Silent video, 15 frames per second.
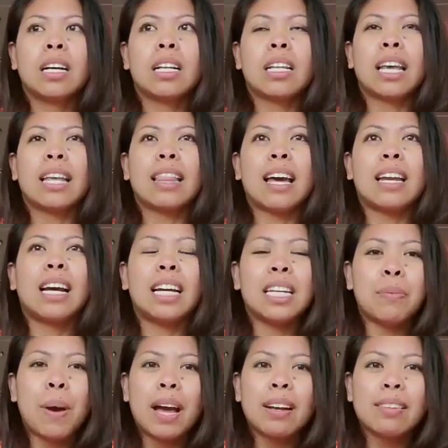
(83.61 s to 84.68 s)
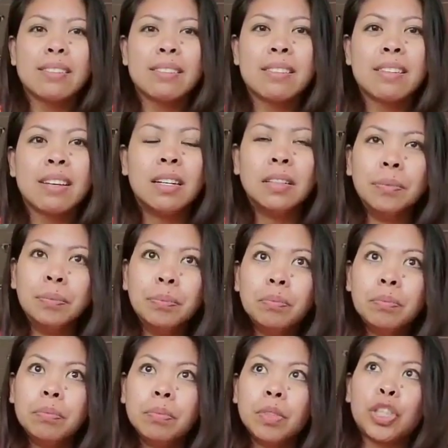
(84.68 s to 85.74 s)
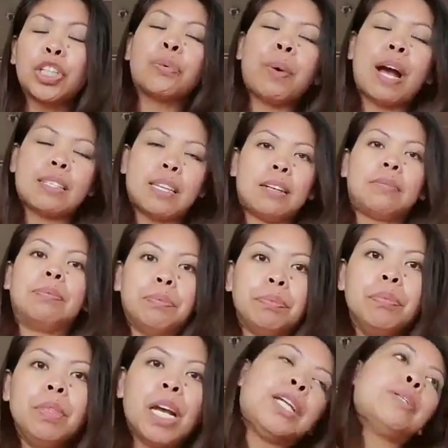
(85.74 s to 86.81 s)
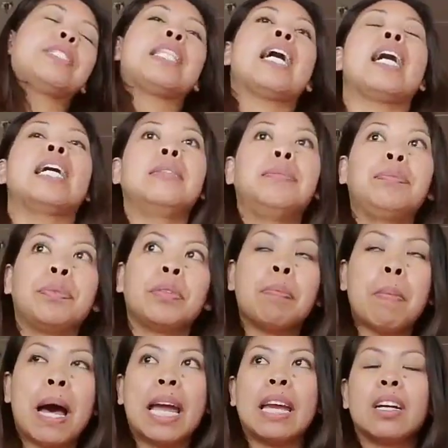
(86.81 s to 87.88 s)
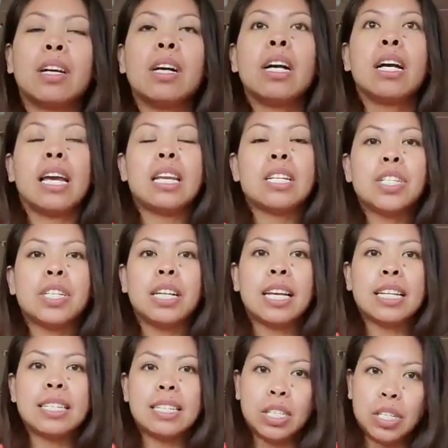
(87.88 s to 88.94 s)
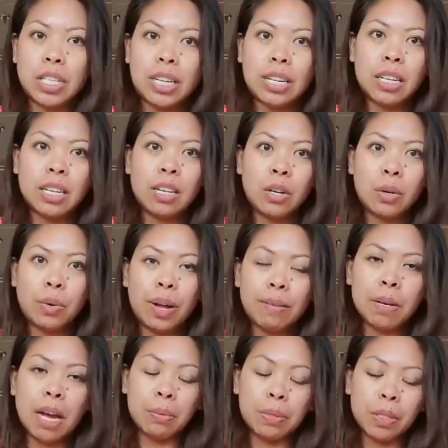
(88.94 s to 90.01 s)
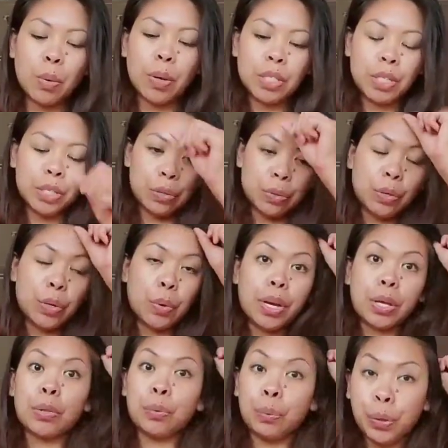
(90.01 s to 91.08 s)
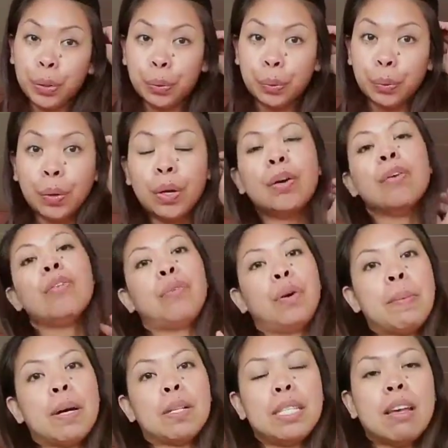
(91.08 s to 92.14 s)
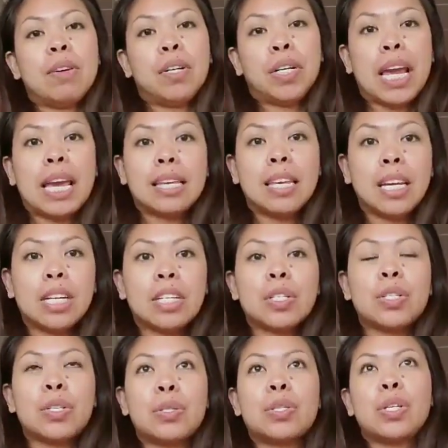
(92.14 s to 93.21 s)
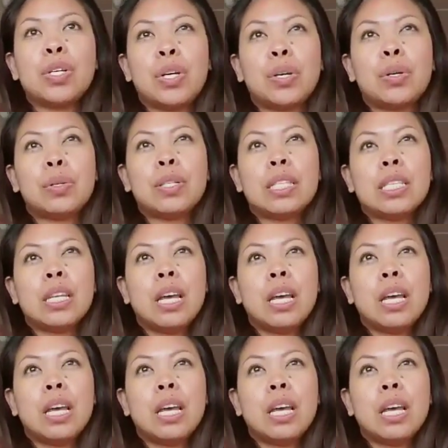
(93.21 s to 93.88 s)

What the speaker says: like that honey wax, sugar waxing. I use that. My initial esthetician, who I was going through for about 7 or 8 years, used to use